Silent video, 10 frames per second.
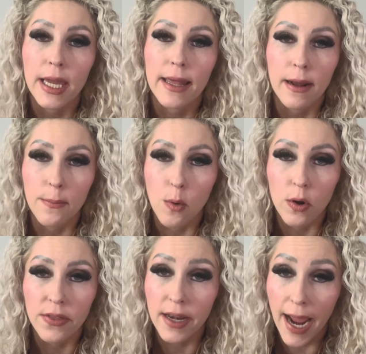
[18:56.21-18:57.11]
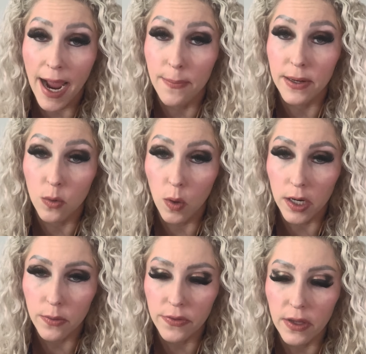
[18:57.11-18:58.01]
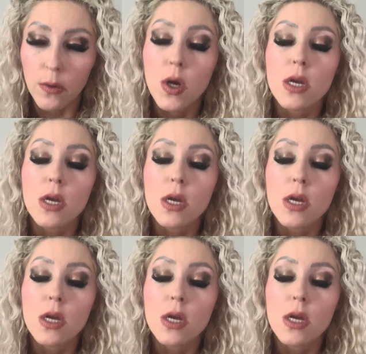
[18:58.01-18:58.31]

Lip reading: and I'm more than happy to work with you.